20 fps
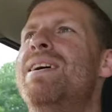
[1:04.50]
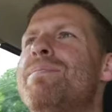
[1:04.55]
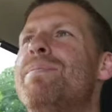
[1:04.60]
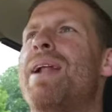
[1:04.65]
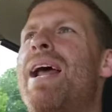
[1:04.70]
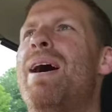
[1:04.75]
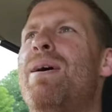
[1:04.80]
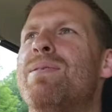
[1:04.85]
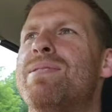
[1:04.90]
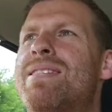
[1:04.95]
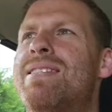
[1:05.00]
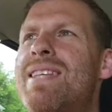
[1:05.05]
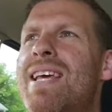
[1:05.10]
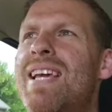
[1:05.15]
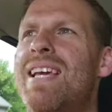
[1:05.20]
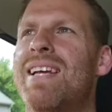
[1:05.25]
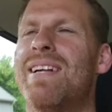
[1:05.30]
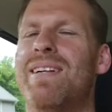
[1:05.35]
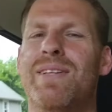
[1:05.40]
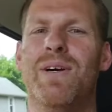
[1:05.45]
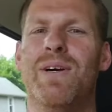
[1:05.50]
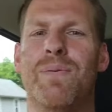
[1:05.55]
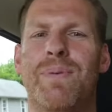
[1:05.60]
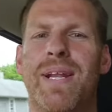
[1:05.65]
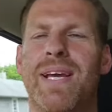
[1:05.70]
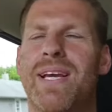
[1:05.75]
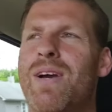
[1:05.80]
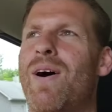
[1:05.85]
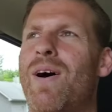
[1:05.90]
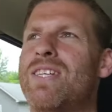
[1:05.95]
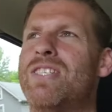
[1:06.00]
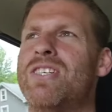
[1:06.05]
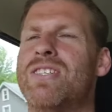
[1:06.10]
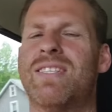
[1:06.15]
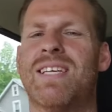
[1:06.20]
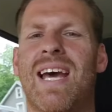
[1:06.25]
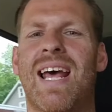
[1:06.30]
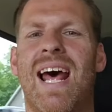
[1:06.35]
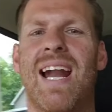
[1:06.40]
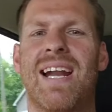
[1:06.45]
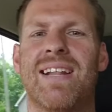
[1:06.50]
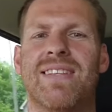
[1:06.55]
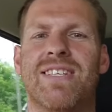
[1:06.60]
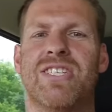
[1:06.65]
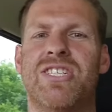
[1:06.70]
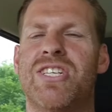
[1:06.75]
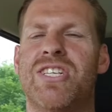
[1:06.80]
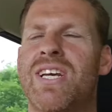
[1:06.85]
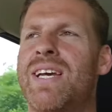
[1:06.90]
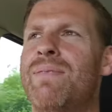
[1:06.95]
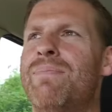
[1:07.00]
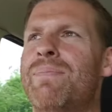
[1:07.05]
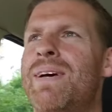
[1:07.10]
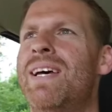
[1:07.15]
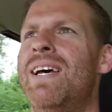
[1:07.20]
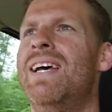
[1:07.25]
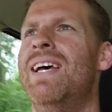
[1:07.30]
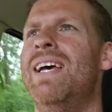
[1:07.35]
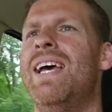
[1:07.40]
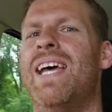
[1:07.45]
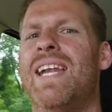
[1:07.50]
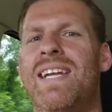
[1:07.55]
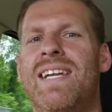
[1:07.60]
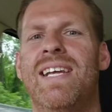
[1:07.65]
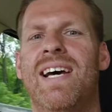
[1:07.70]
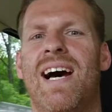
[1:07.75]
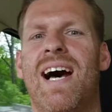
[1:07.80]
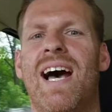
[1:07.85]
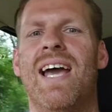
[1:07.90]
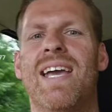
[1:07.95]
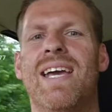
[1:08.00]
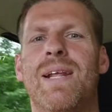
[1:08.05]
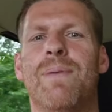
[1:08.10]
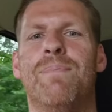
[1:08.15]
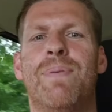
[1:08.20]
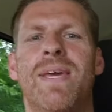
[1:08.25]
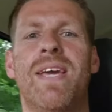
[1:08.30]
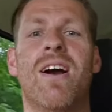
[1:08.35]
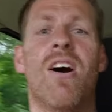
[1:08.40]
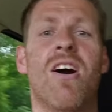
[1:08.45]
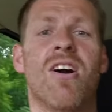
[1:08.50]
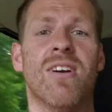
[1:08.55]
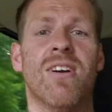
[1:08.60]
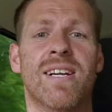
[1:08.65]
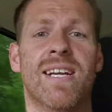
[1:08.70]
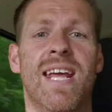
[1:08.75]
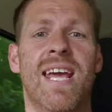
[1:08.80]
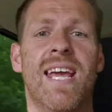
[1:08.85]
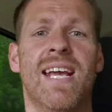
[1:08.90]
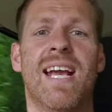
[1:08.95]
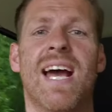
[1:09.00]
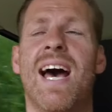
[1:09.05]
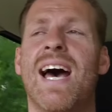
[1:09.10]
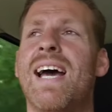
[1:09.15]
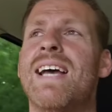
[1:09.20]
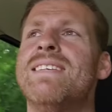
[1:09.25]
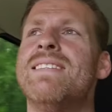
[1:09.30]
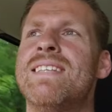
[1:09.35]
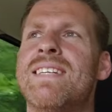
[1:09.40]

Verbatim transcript: But I was thinking a little bit ago, I just got out of the gym and uh, I hit a PR today, guys.